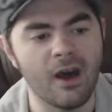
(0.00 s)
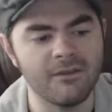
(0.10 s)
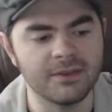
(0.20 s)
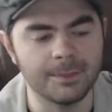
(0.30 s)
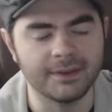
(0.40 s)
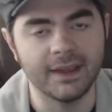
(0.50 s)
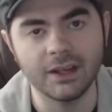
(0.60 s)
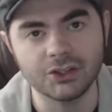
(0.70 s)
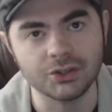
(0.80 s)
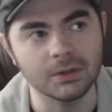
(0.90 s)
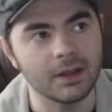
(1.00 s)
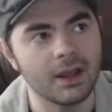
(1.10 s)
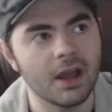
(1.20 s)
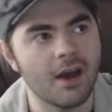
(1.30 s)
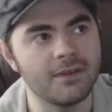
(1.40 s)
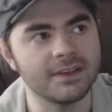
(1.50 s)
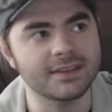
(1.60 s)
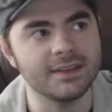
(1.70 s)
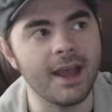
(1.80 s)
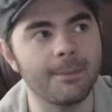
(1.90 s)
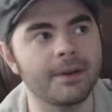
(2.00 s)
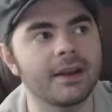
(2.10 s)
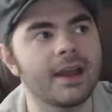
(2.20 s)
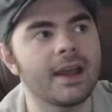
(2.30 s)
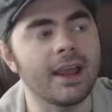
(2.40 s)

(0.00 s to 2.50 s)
of the potential of this and that, but